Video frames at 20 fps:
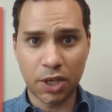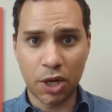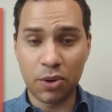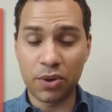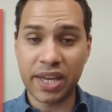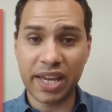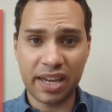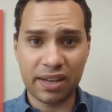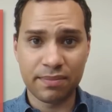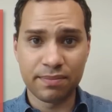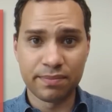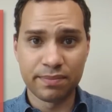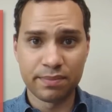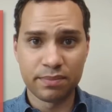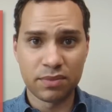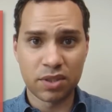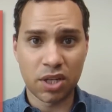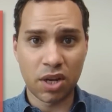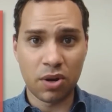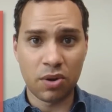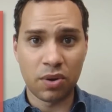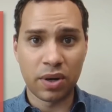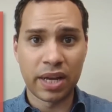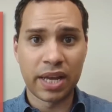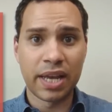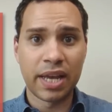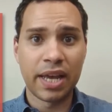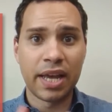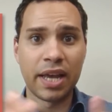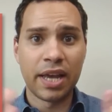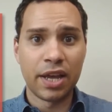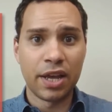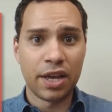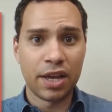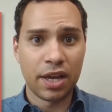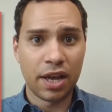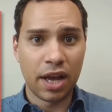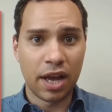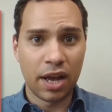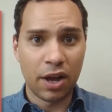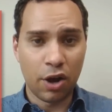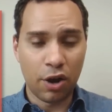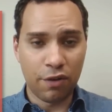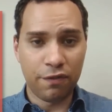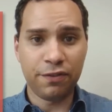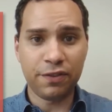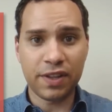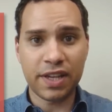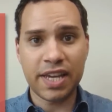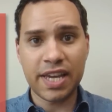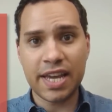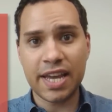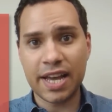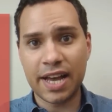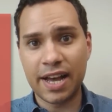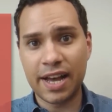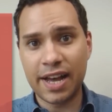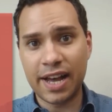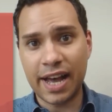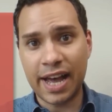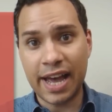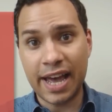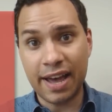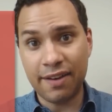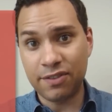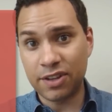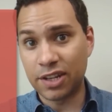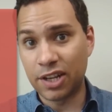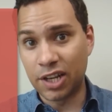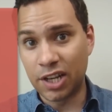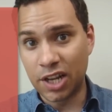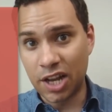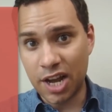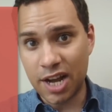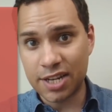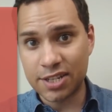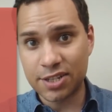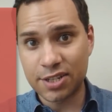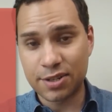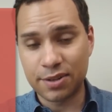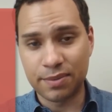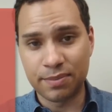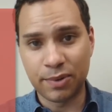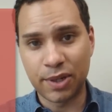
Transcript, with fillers: Okay, so hopefully uh, I haven't lost.